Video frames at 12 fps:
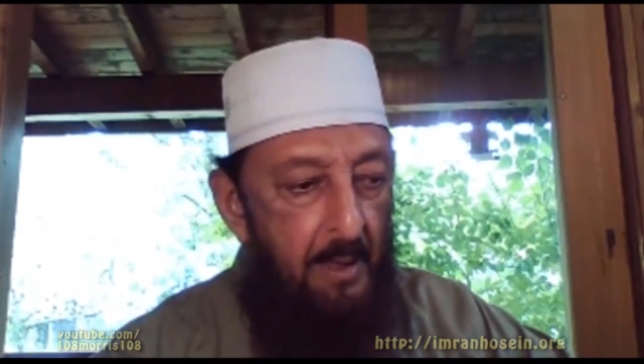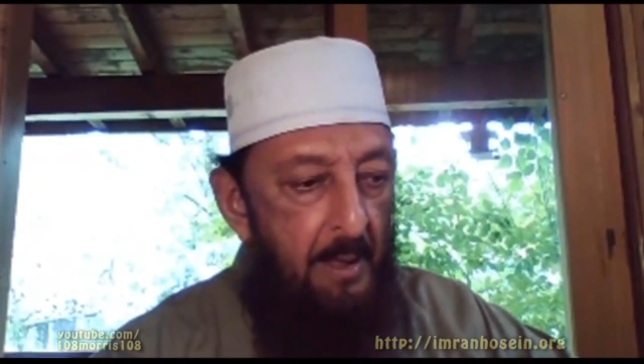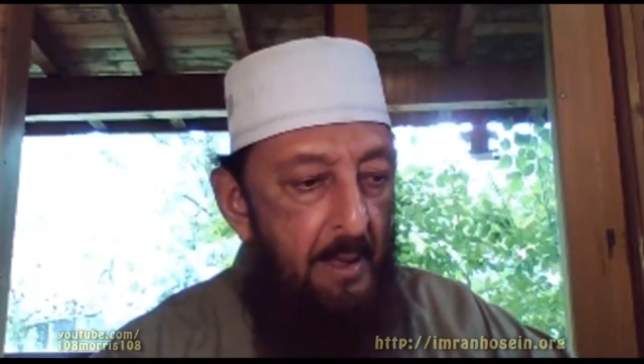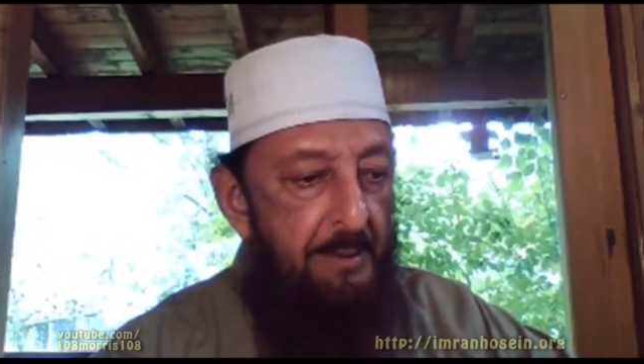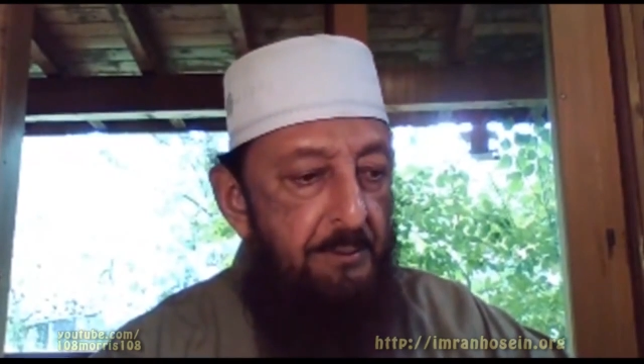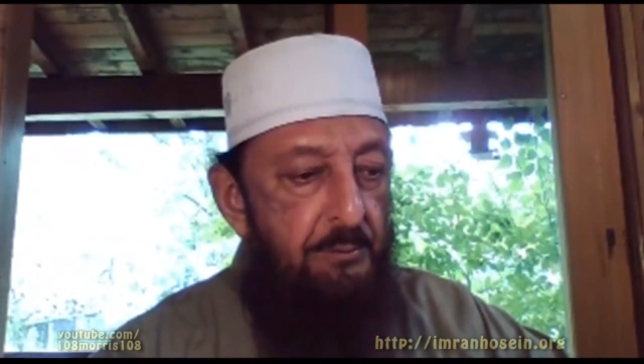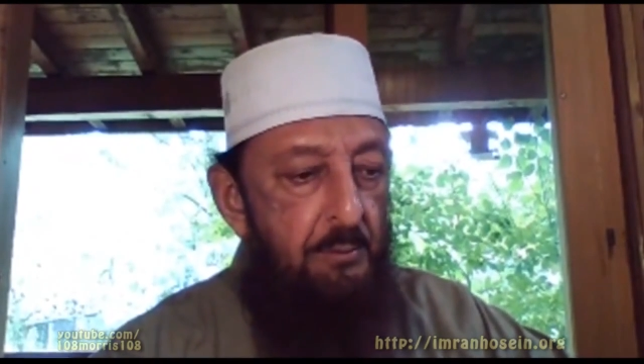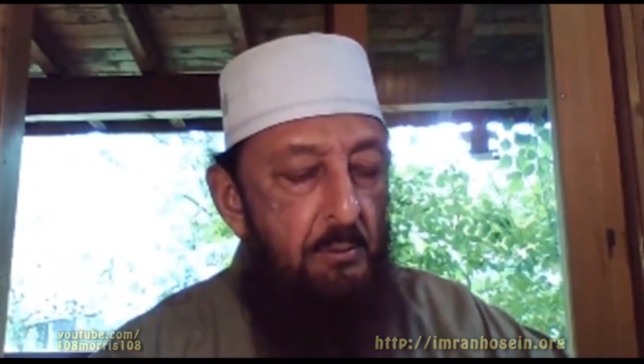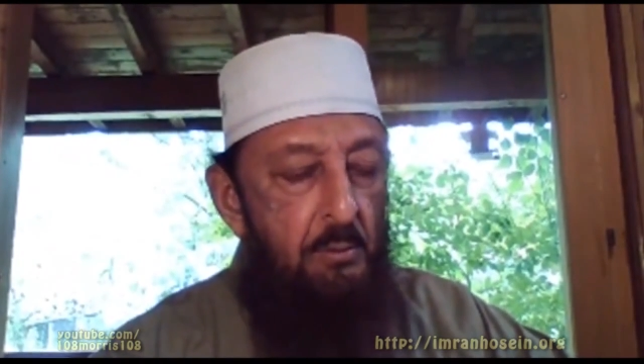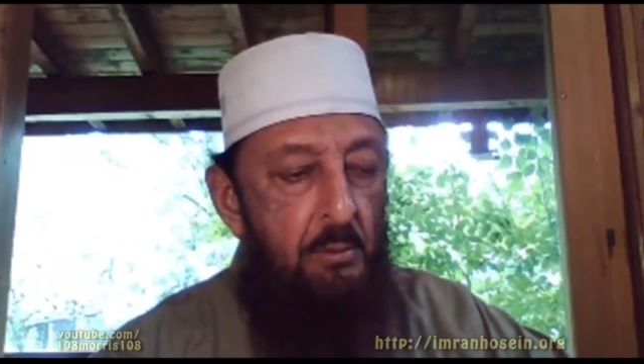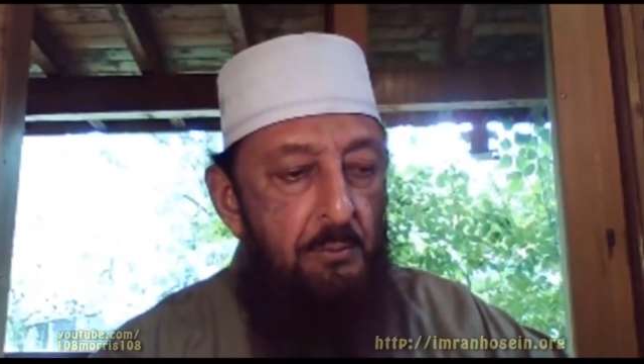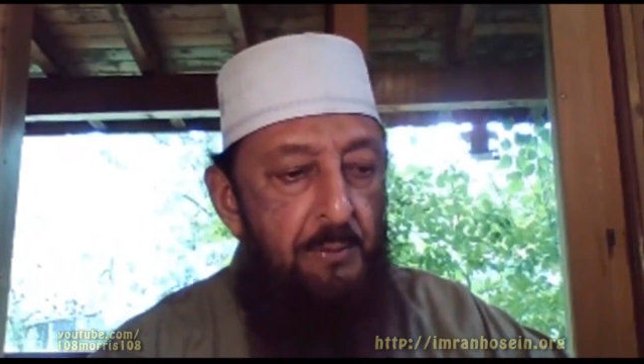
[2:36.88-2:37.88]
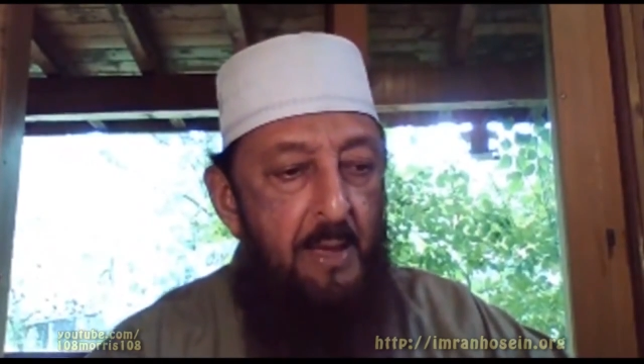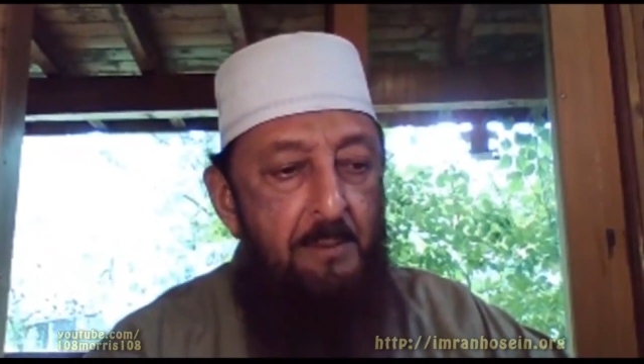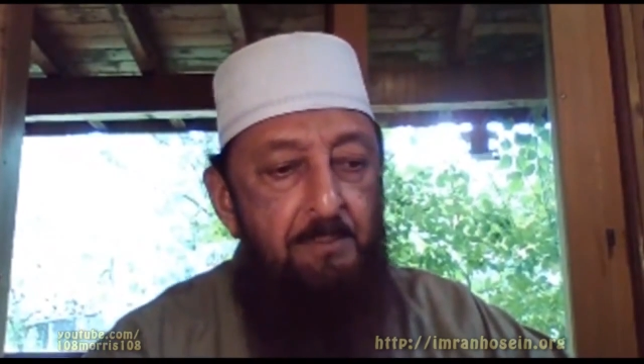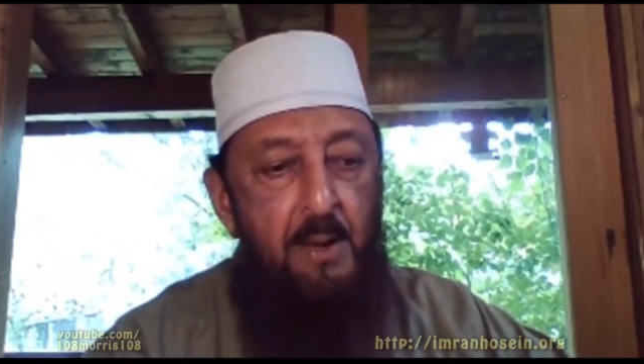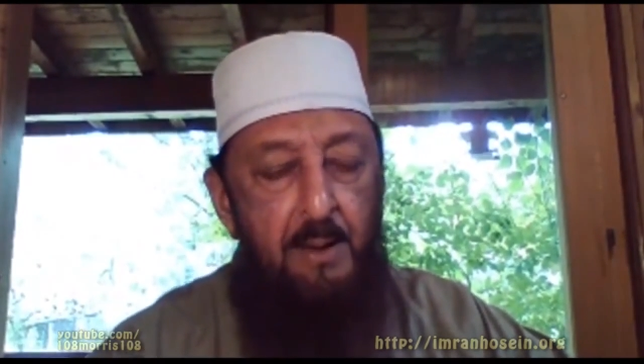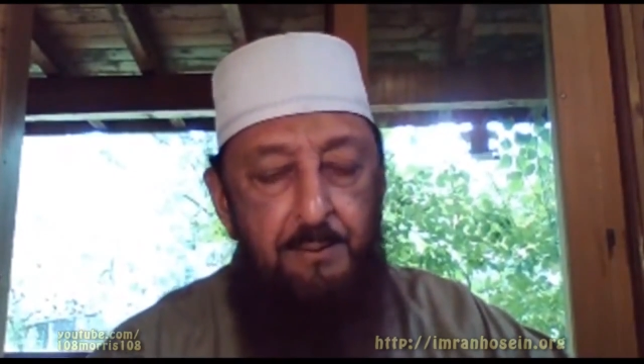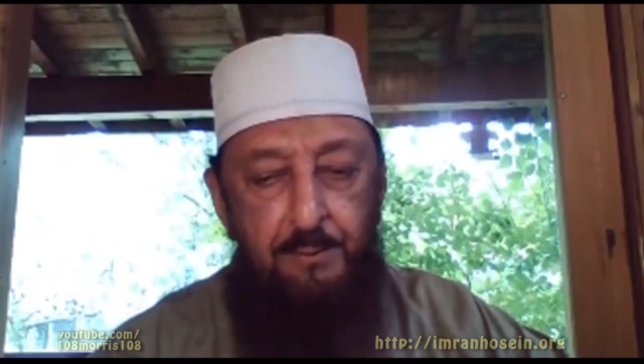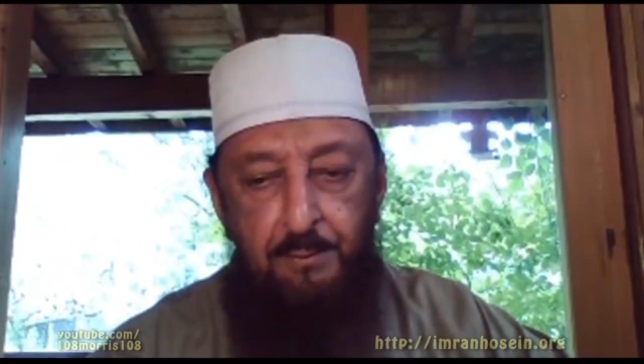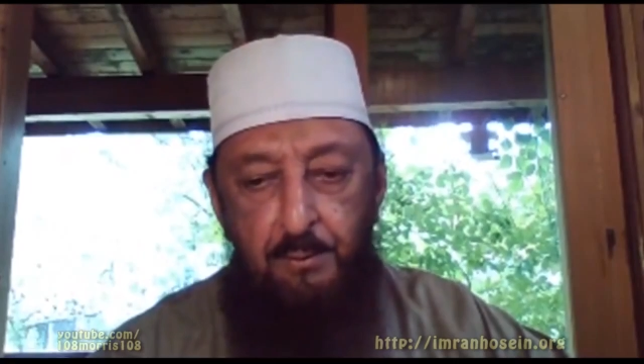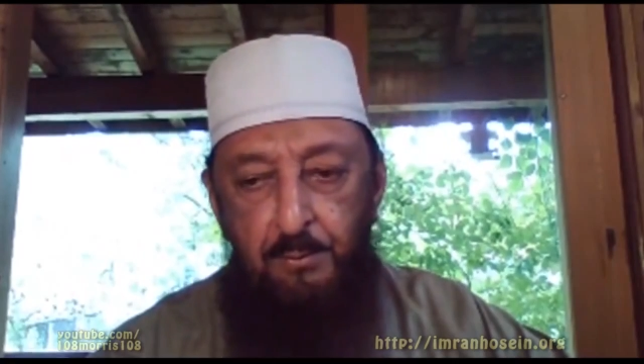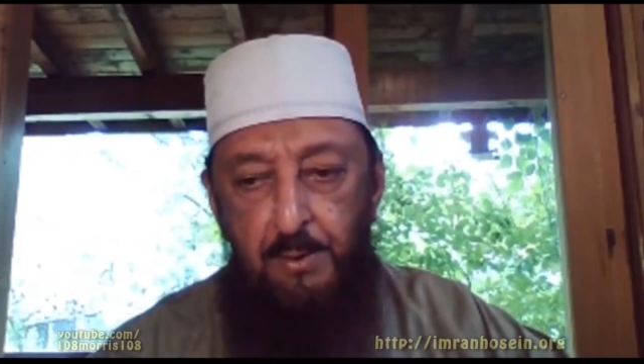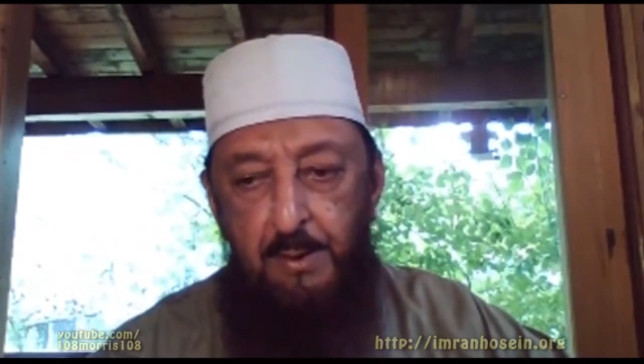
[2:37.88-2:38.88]
and to that part of
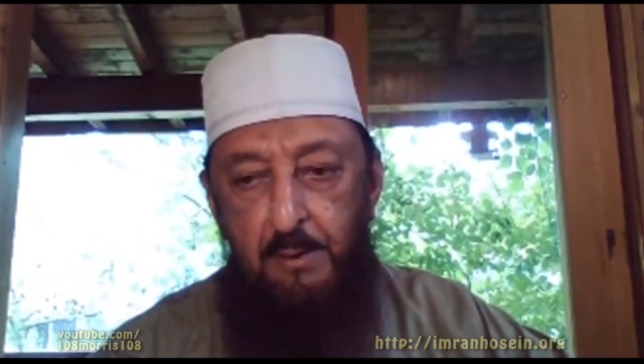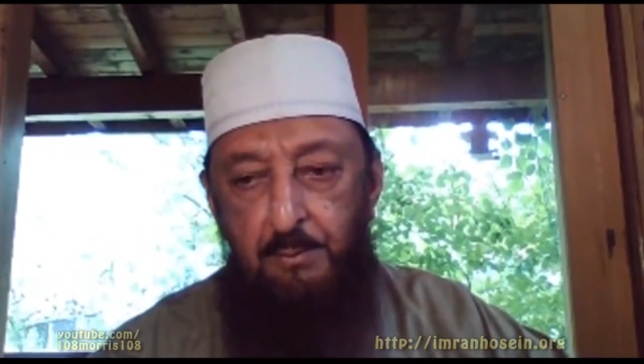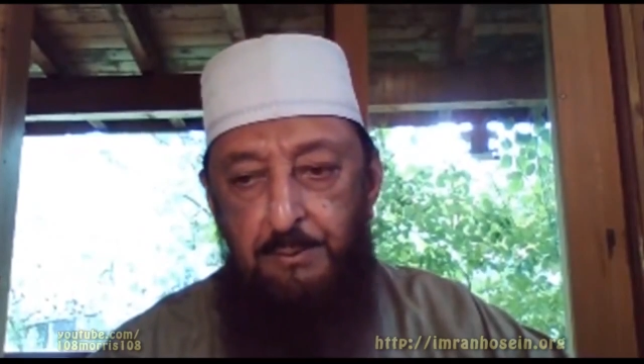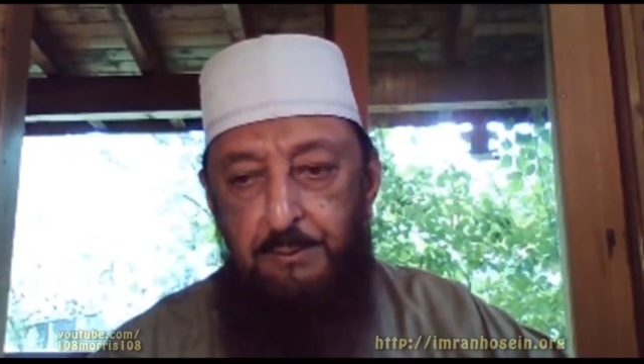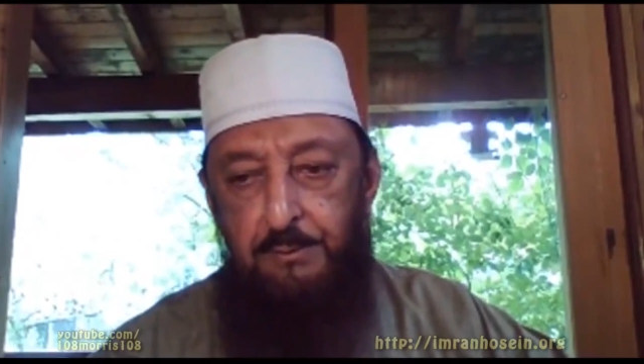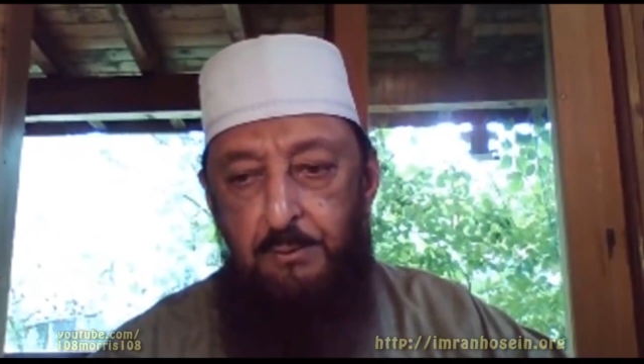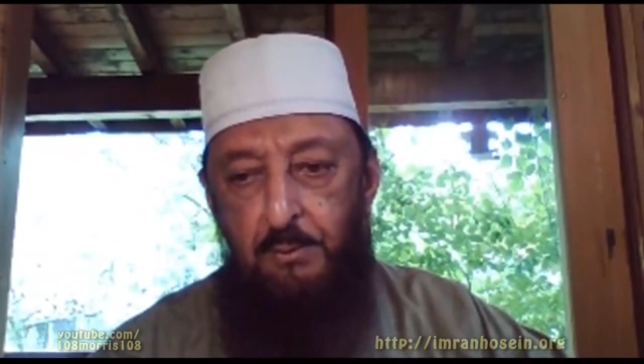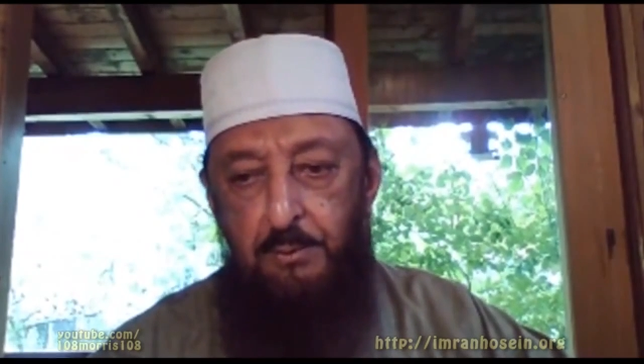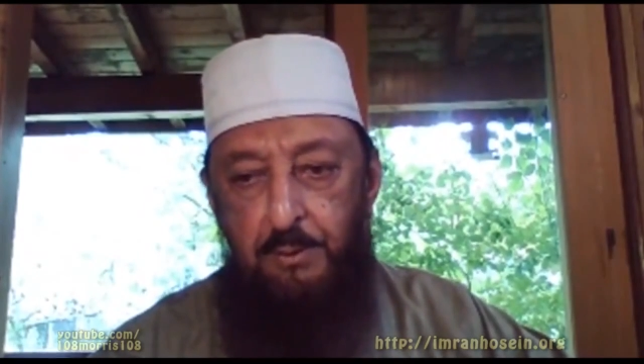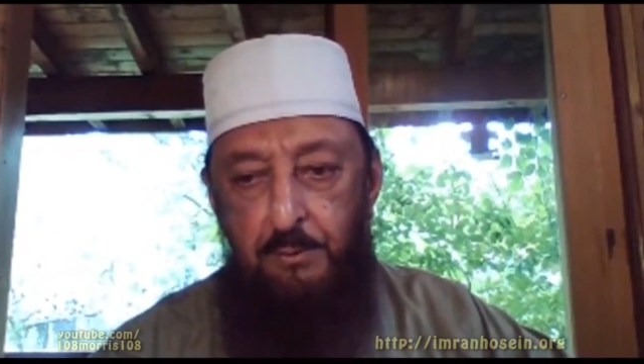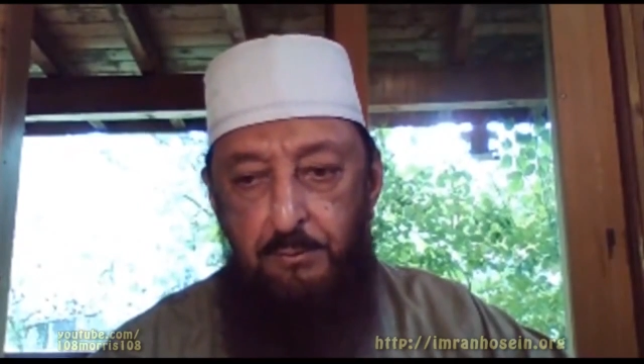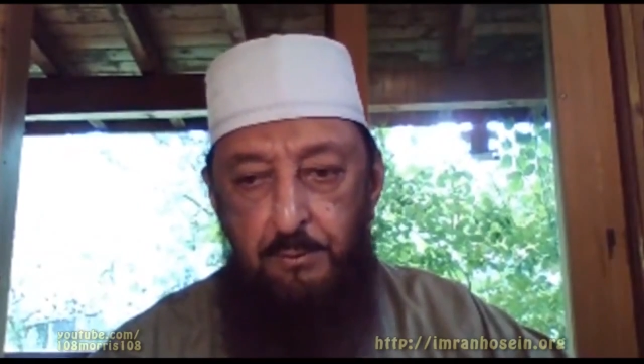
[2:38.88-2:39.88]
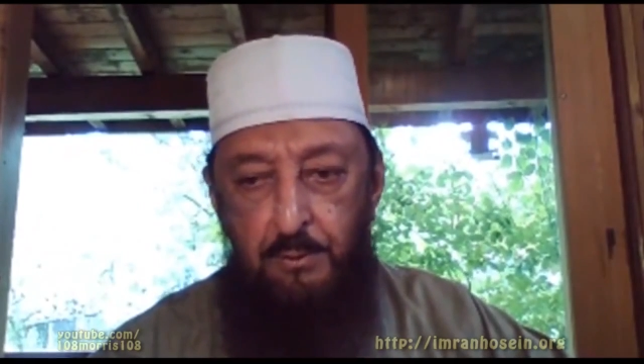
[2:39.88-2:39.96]
the world which is known as